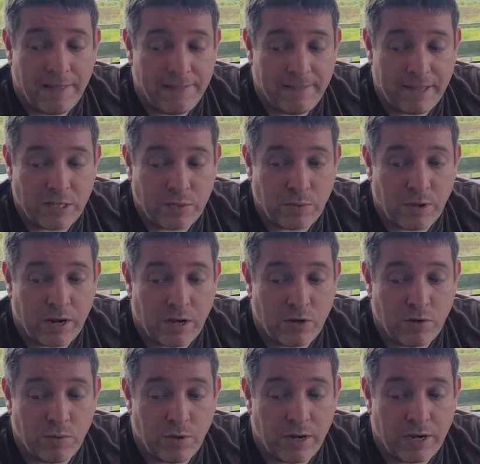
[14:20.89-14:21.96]
this one I
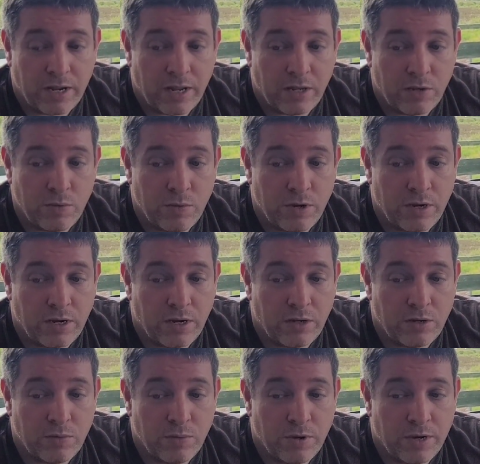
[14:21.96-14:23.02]
do want
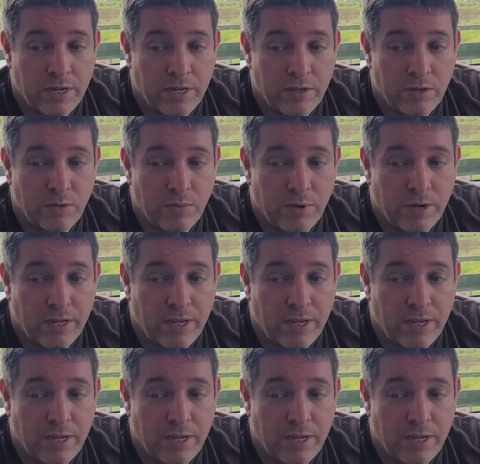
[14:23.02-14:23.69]
to